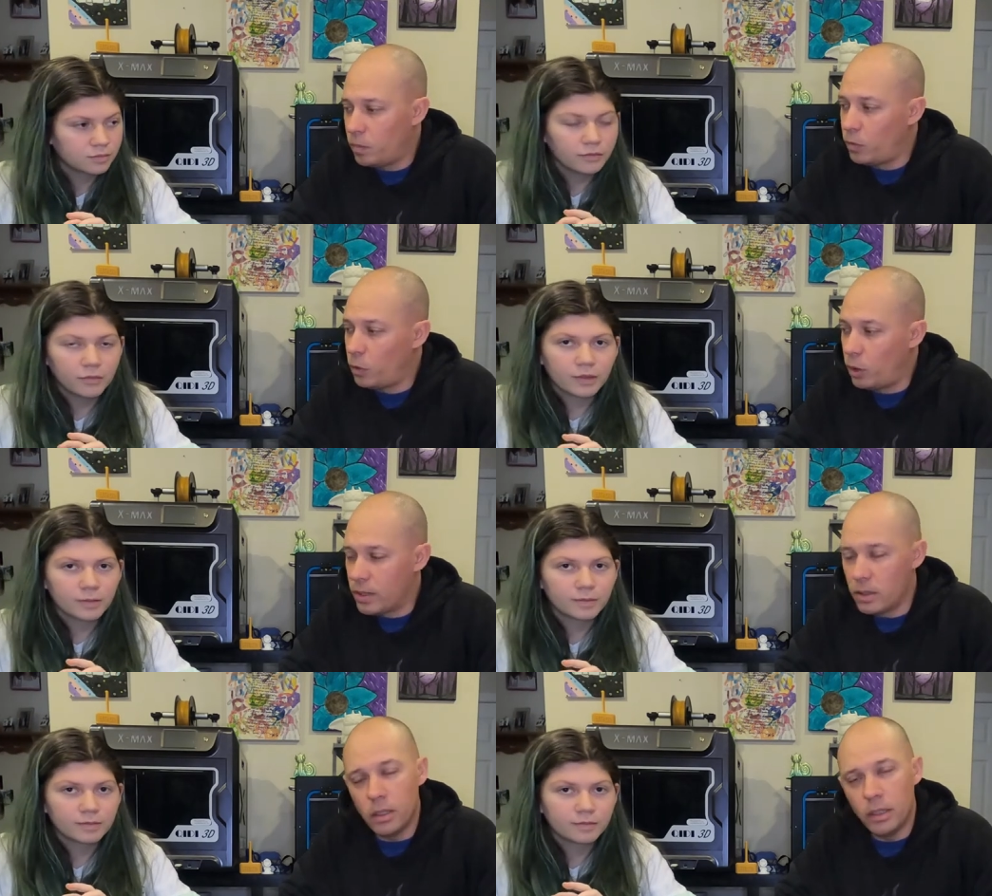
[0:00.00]

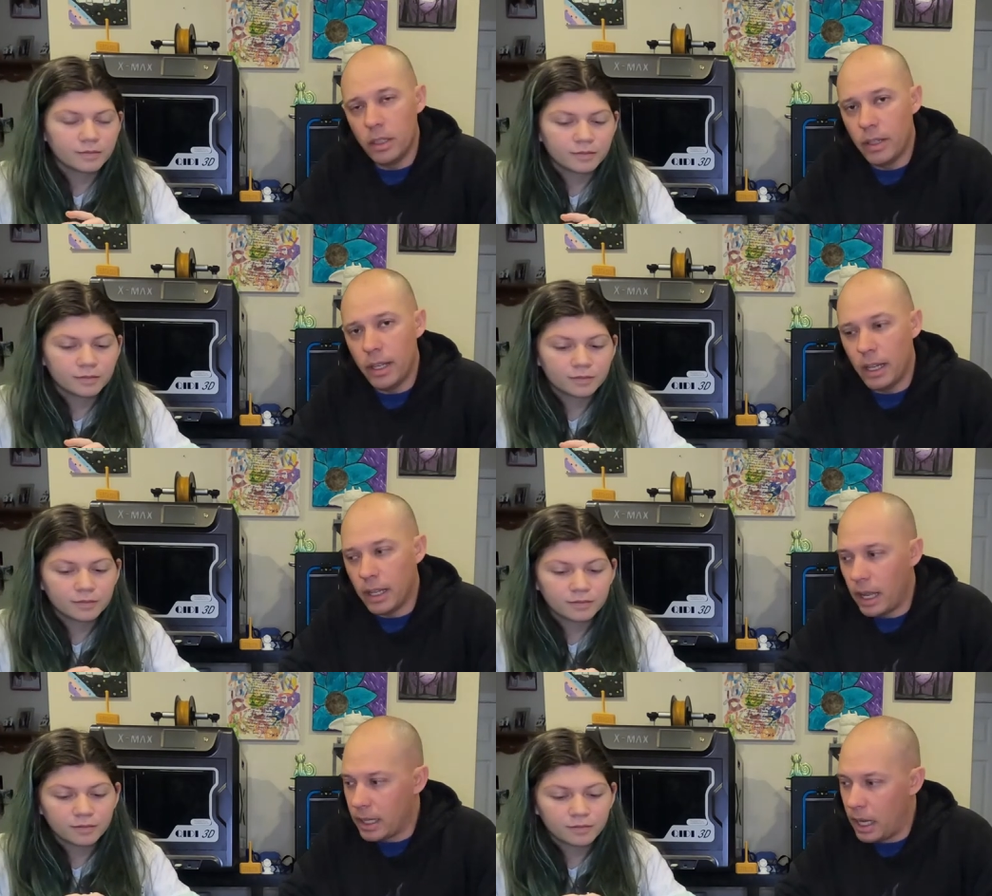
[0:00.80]
Speaker 1: Fluorescence, on the other hand,
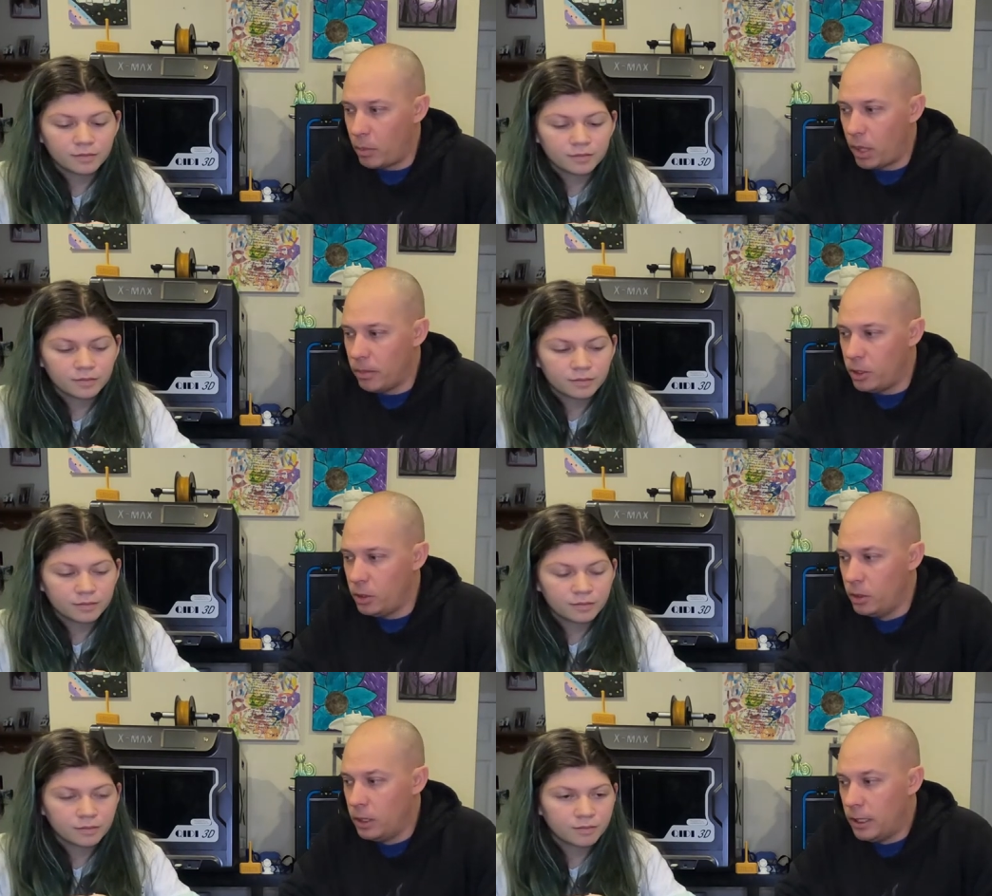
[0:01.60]
I can't promise
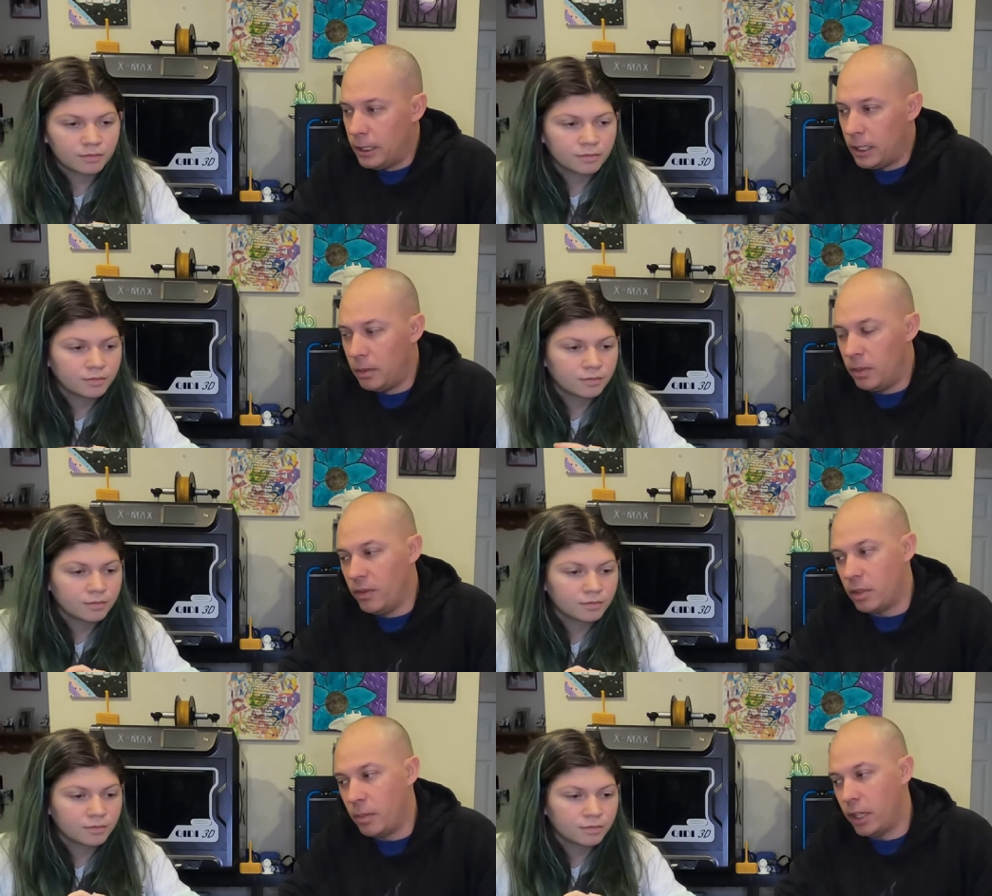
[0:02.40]
you.
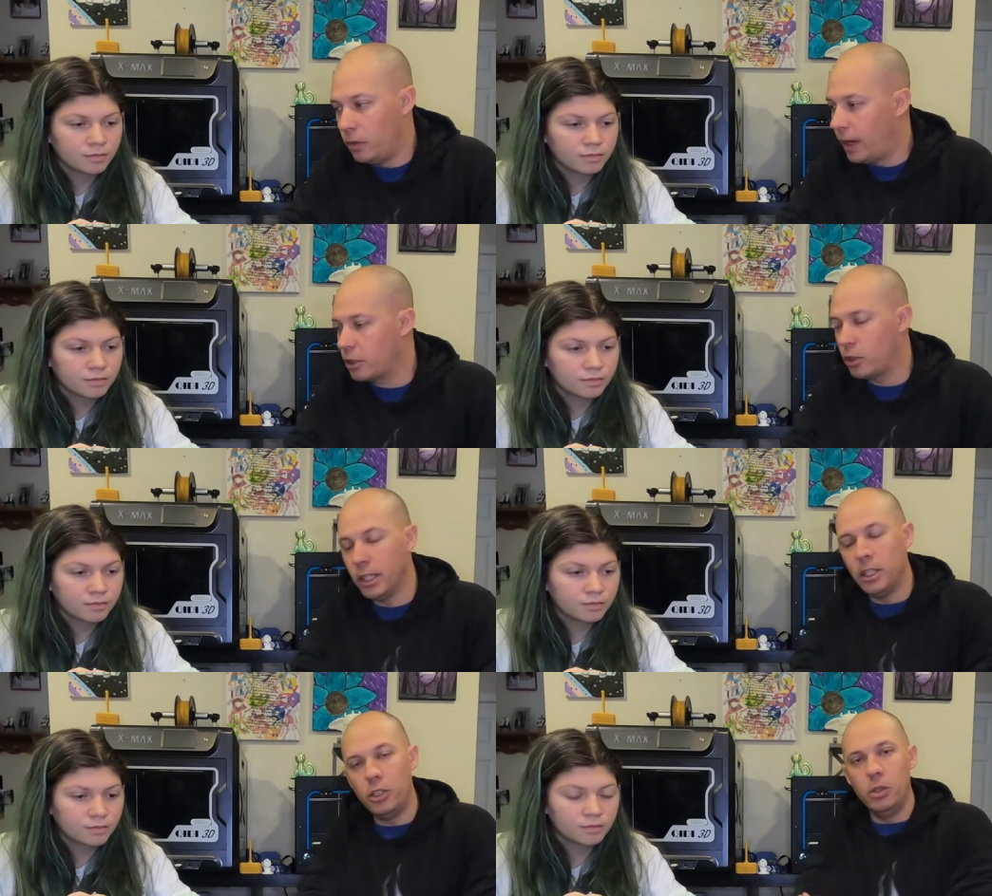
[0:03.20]
If it's a
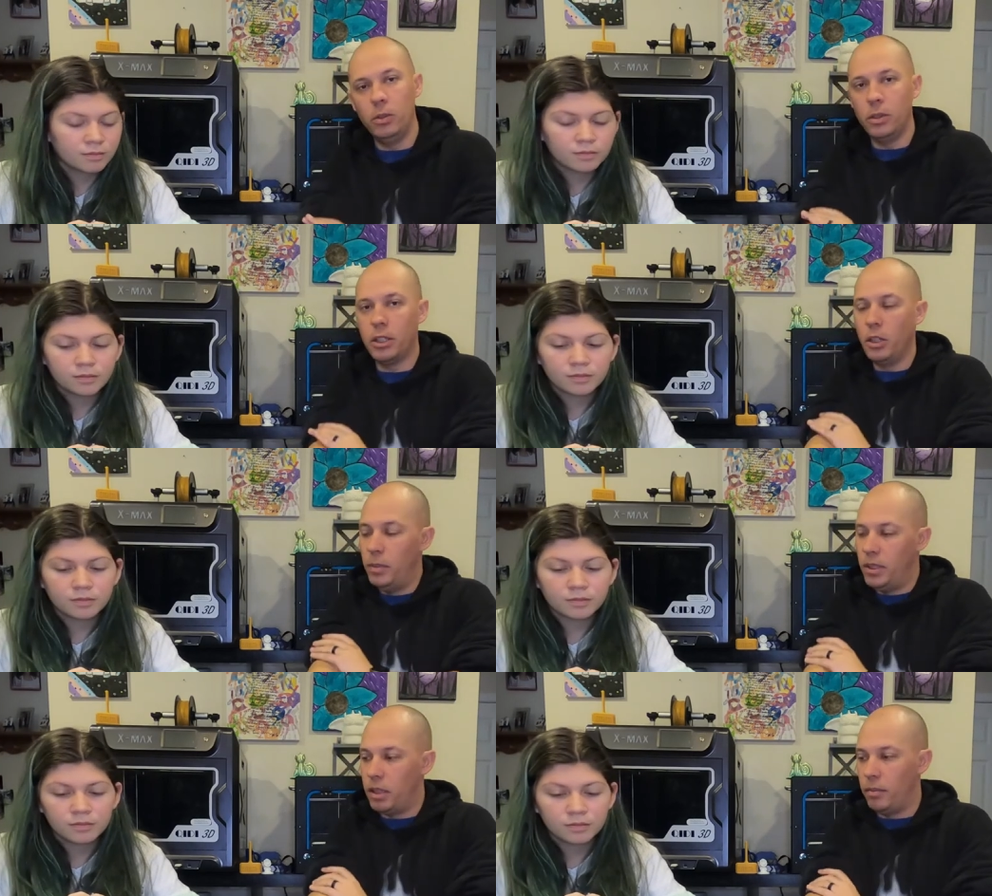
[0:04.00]
manufacturing issue, it
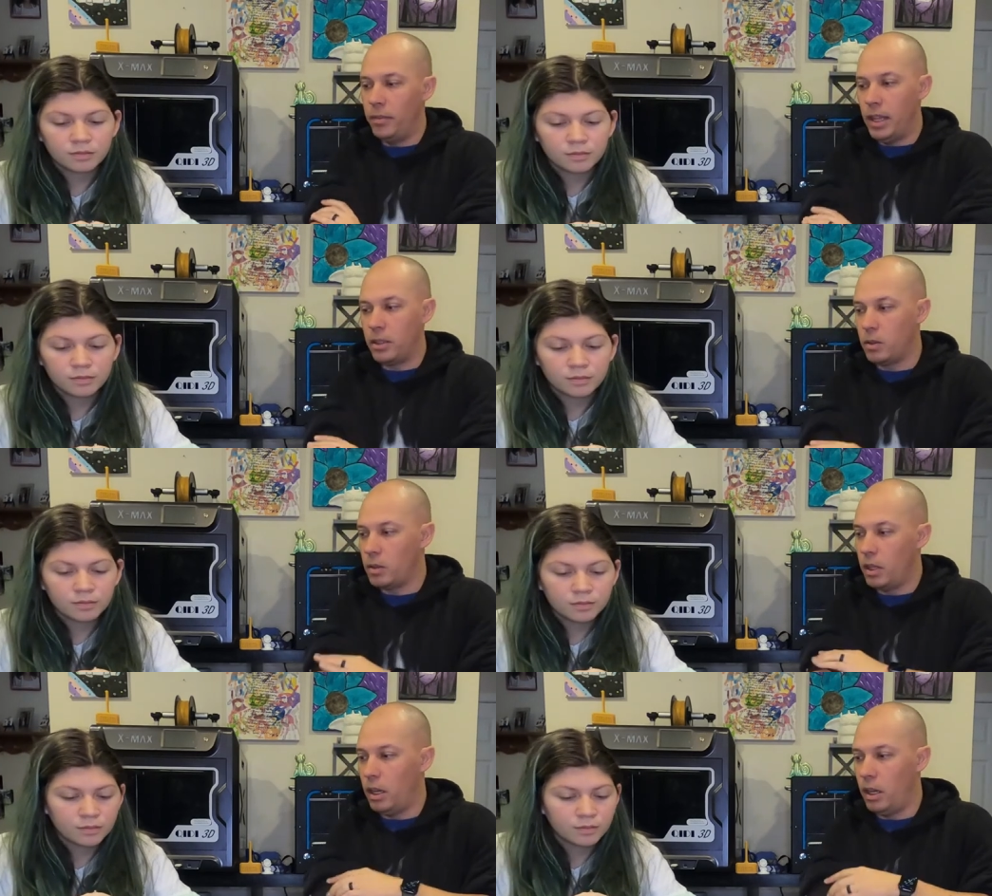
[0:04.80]
could be something
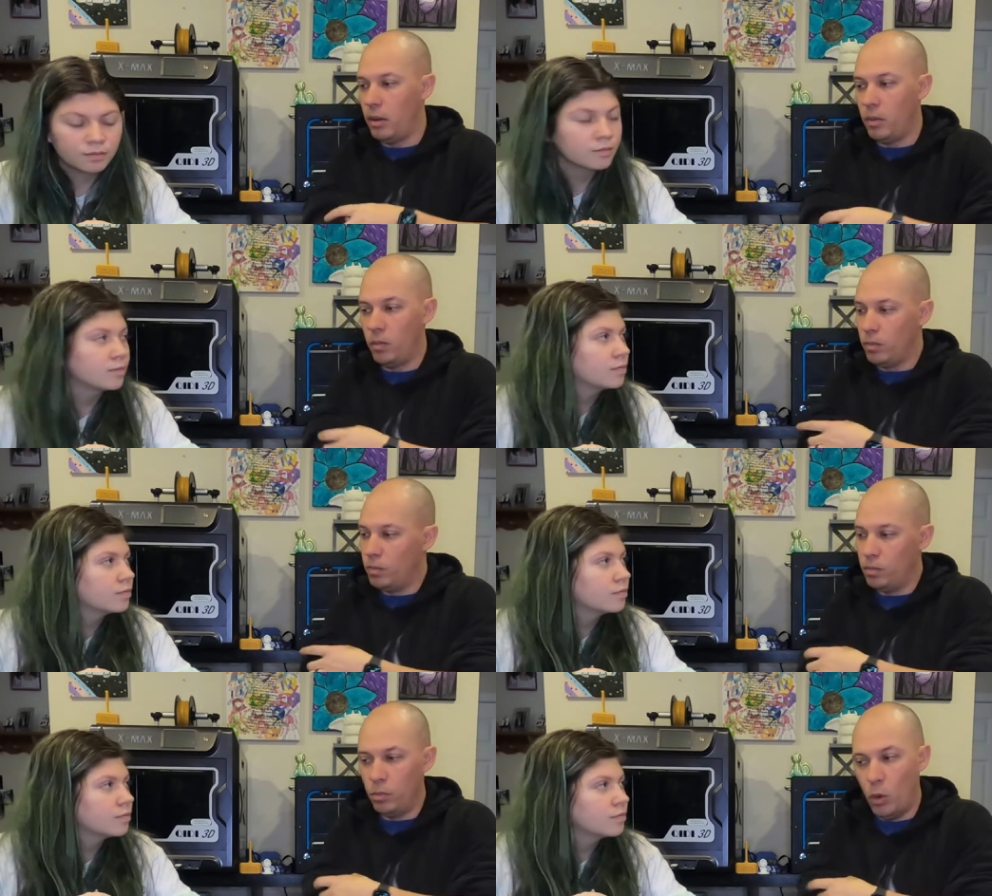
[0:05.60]
that's
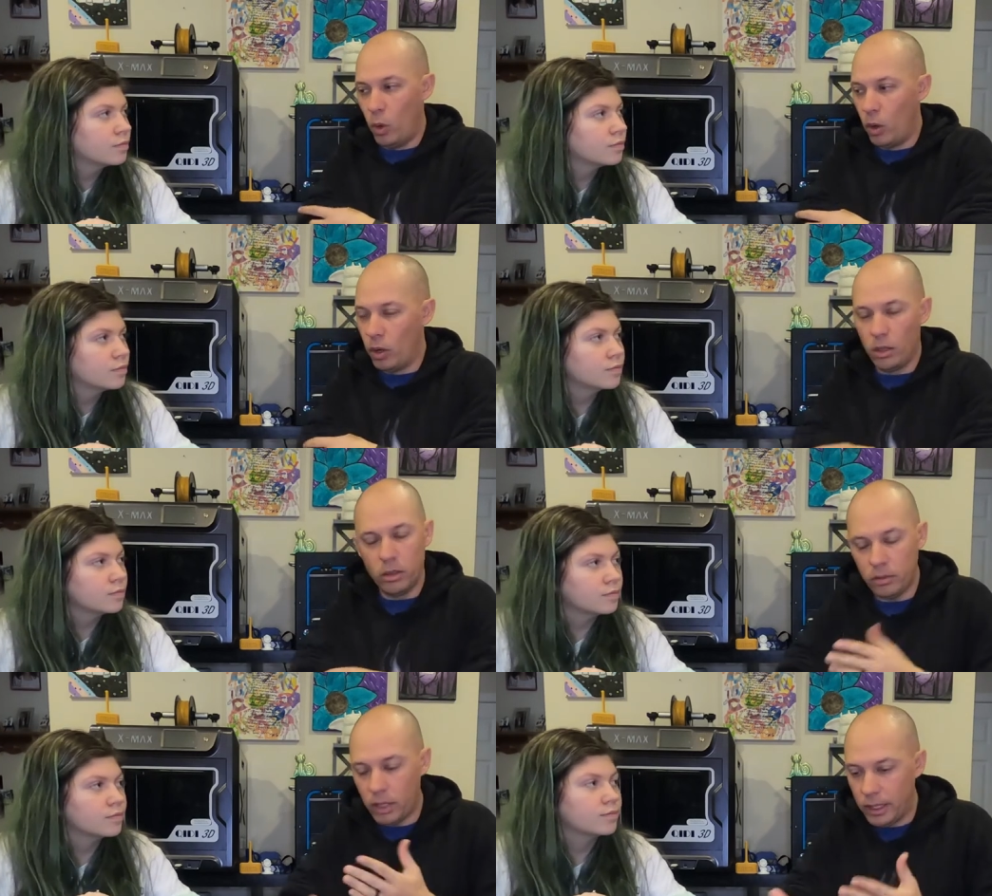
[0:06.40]

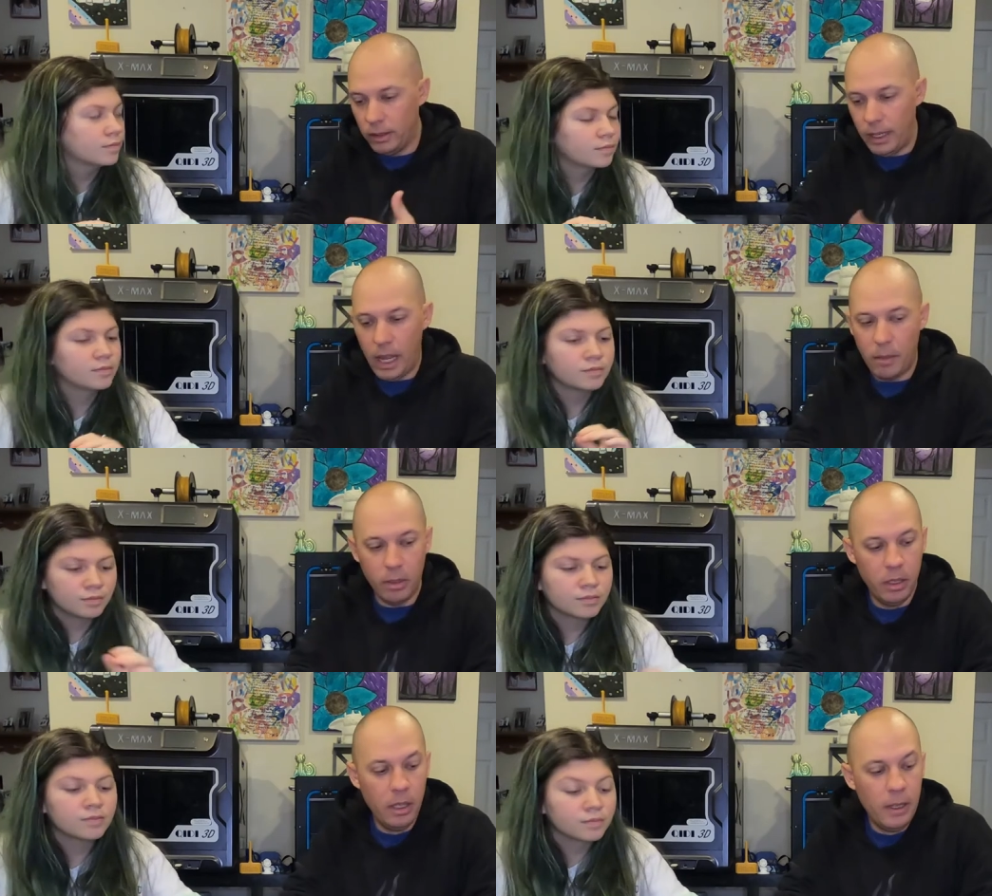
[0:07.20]
more likely to
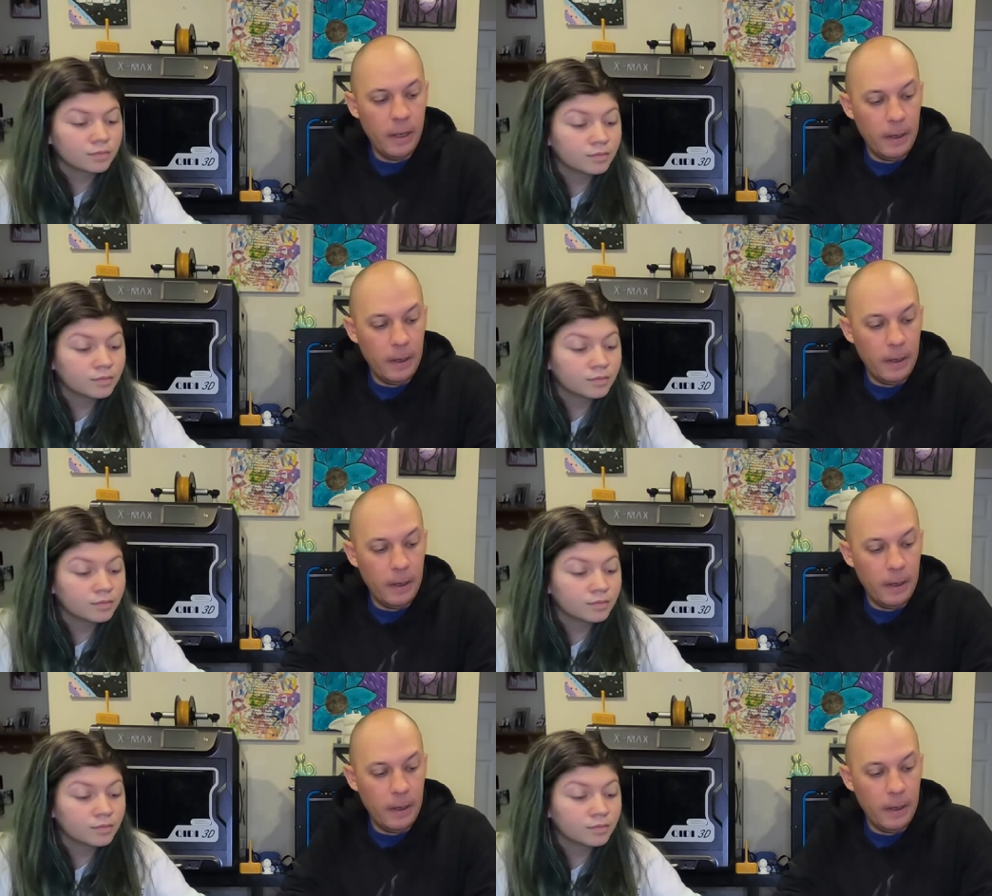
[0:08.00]
happen.